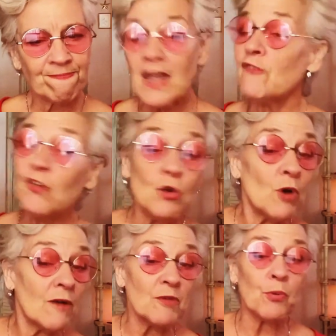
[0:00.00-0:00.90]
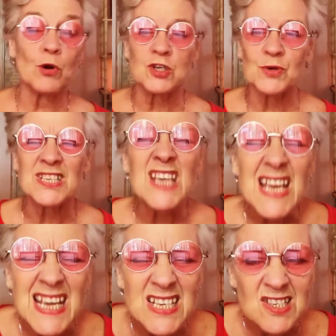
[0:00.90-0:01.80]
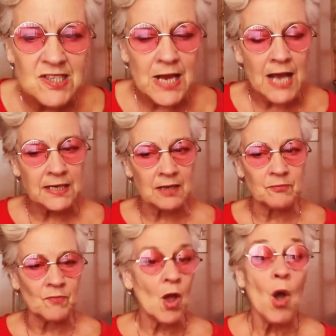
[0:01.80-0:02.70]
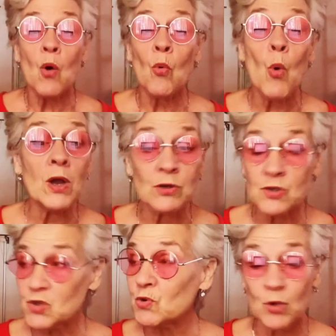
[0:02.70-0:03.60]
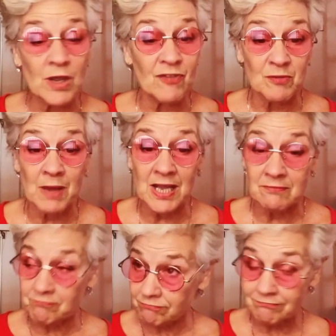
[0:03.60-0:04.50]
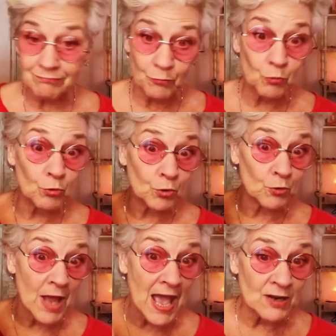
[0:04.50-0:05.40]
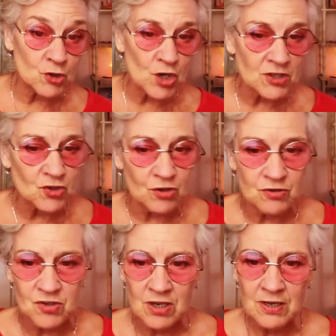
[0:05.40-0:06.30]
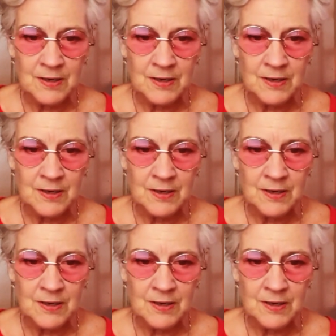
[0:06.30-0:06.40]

A few of the portraits hissed at him. One or two even made rude hand gestures.